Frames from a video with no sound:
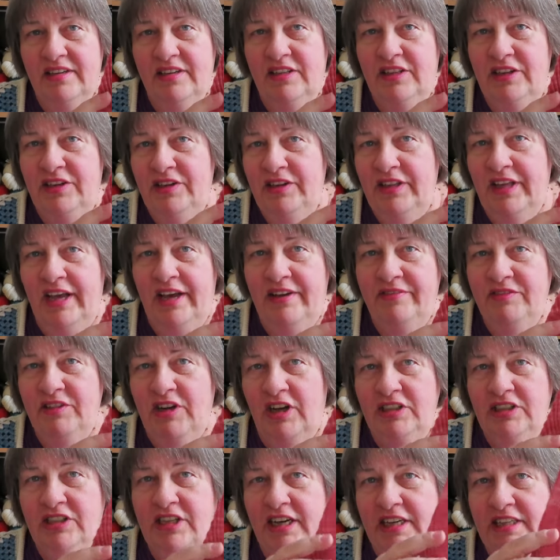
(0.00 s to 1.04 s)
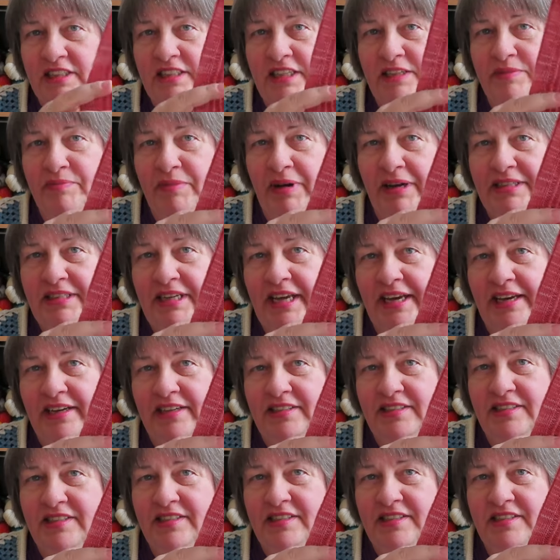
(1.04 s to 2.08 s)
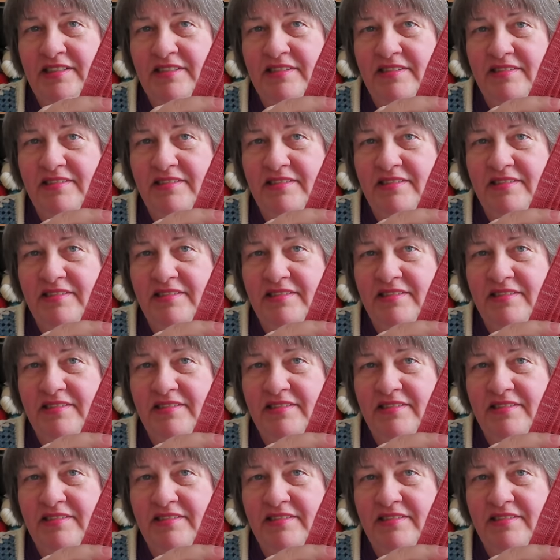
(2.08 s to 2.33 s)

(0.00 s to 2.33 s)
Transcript: Clearly I have not tucked in my tails.